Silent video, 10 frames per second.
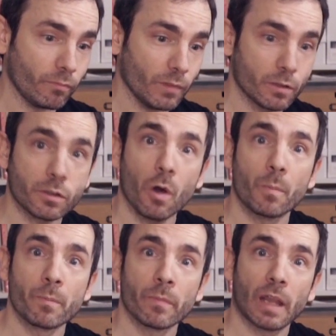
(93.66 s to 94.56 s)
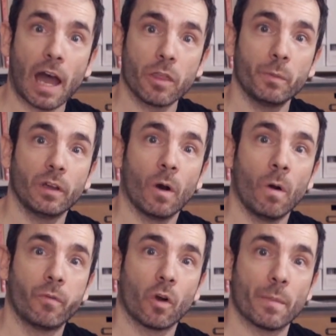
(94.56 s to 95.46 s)
So how do we go
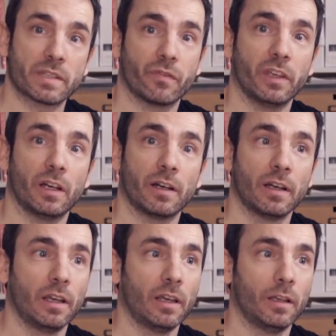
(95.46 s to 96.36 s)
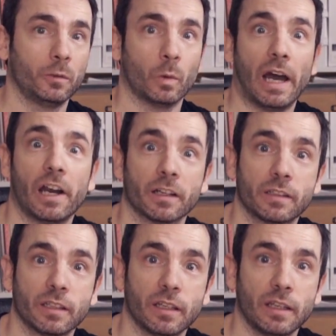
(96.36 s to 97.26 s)
from a sphere to a
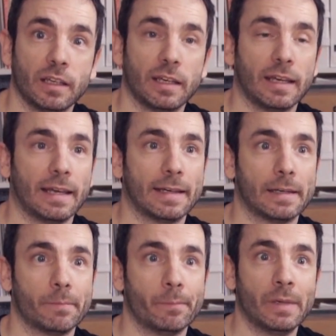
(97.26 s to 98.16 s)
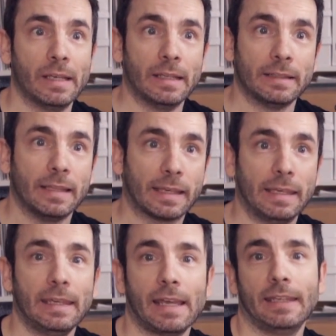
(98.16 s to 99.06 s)
heart? The
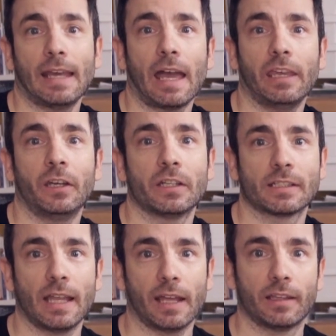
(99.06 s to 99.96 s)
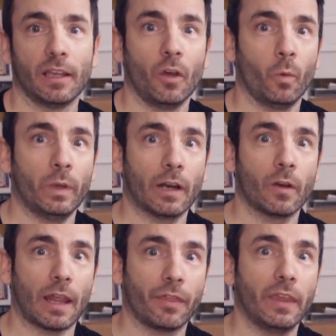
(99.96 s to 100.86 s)
key idea here is that we are
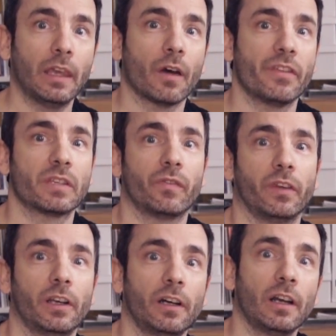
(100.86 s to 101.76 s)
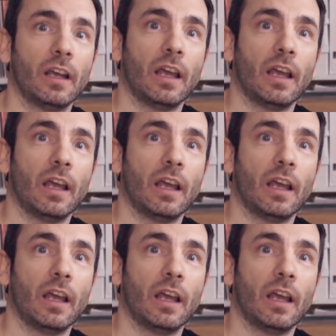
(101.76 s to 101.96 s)
going to think of the sphere